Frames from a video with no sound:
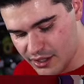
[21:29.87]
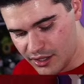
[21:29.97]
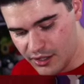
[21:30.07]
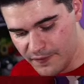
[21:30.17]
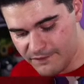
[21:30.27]

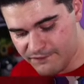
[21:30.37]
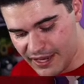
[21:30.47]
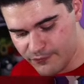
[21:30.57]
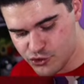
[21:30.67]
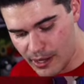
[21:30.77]
Uh, the
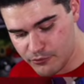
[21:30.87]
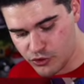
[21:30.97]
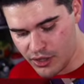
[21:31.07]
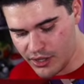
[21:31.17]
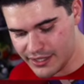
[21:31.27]
five drop
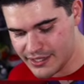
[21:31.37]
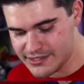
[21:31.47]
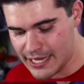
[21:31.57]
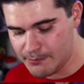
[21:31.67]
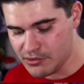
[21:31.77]
Crocodile is
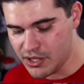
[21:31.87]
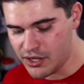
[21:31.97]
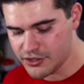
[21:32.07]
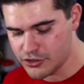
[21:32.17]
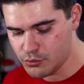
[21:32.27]
a
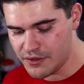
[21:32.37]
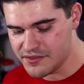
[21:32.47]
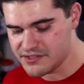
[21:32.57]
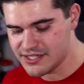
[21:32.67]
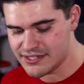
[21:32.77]
blocker with
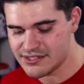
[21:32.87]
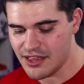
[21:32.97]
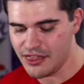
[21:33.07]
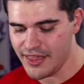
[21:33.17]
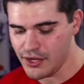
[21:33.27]

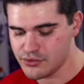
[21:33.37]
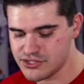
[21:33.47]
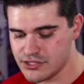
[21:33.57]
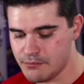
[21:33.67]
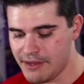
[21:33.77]

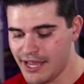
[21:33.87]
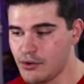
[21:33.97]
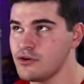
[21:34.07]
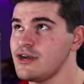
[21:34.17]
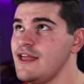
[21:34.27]
6,000
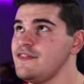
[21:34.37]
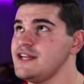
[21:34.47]
power and the